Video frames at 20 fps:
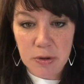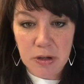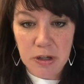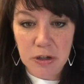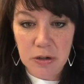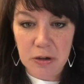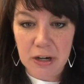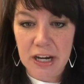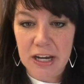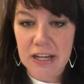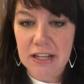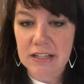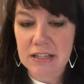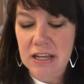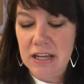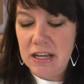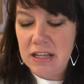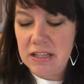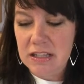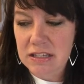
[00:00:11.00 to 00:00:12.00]
and crayons.
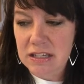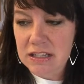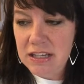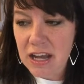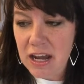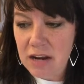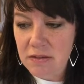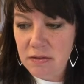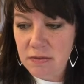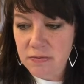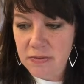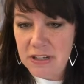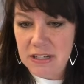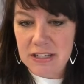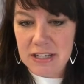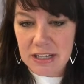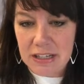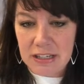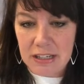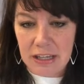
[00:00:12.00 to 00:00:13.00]
This is kind of a fun
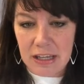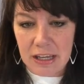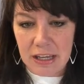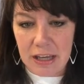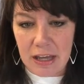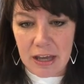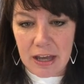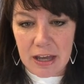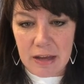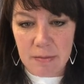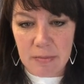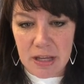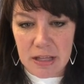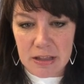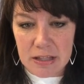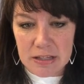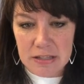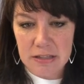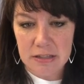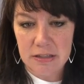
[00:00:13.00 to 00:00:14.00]
technique. I made
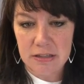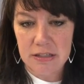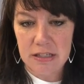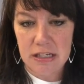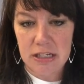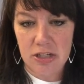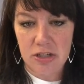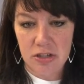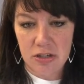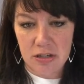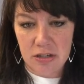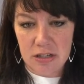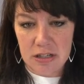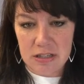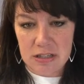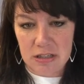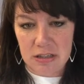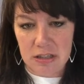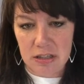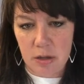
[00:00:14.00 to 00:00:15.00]
this little t-shirt. It's a
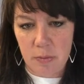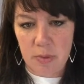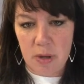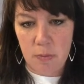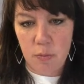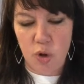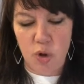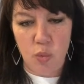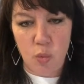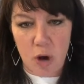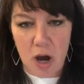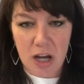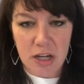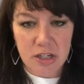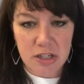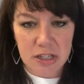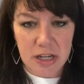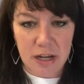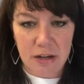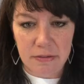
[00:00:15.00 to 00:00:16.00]
little bit more washed
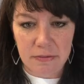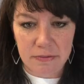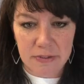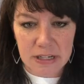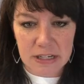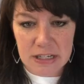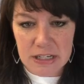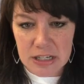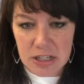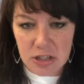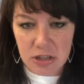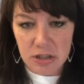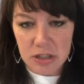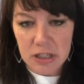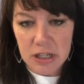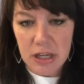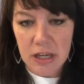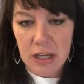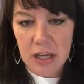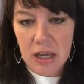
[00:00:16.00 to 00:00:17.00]
out vintage look.
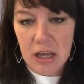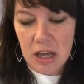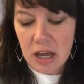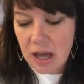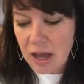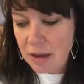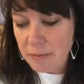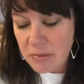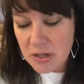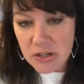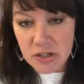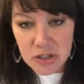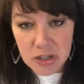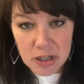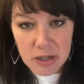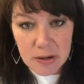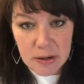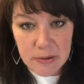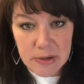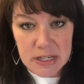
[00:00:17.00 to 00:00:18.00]
I'm going to show you
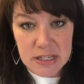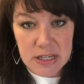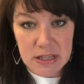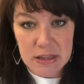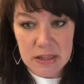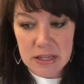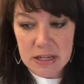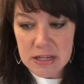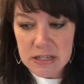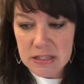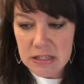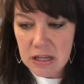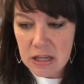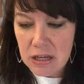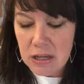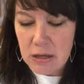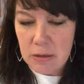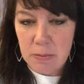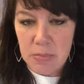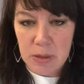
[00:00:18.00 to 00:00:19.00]
how I did this,
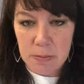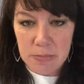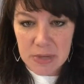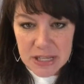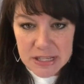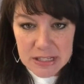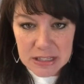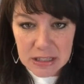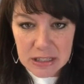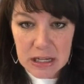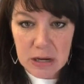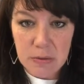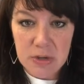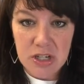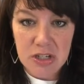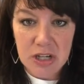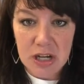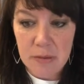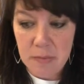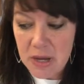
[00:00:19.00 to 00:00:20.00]
but basically I want to
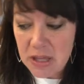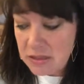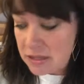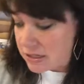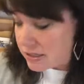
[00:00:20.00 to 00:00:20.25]
talk about the